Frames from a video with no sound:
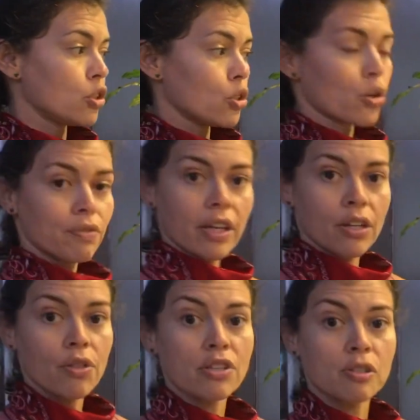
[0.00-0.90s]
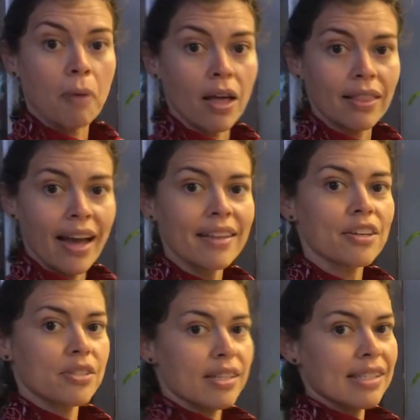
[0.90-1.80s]
your video the spotlight,
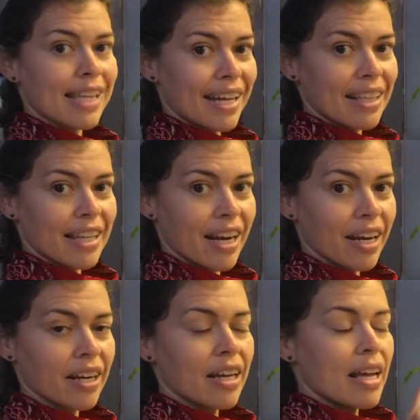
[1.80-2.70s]
there's a setting there